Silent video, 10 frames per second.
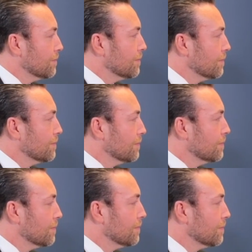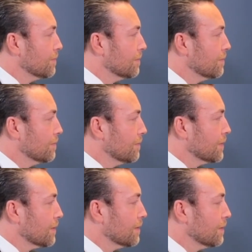
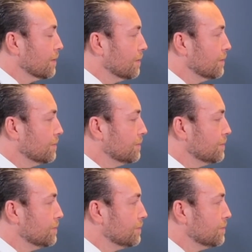(silent)